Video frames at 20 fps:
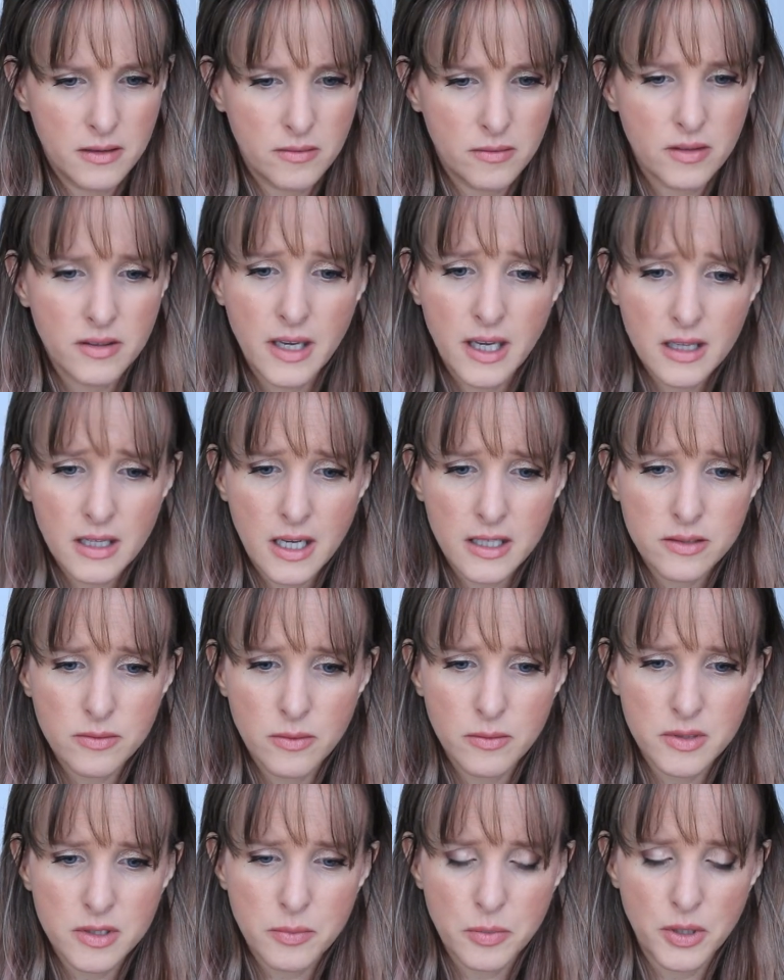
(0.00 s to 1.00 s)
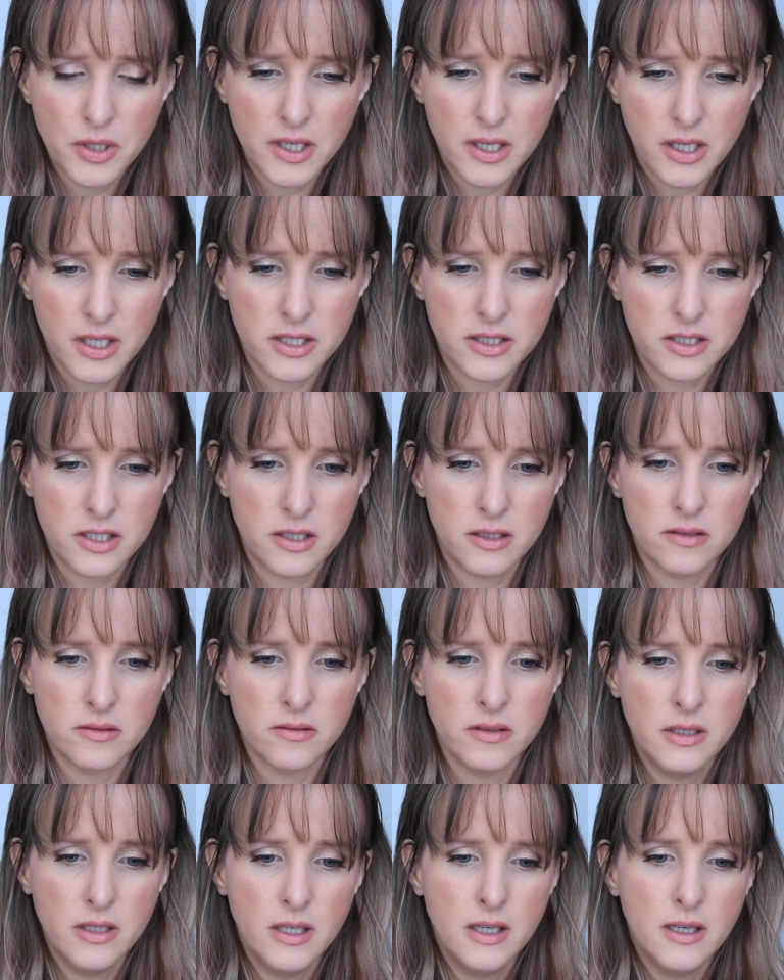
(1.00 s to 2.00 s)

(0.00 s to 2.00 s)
Well, that last one was pretty good too.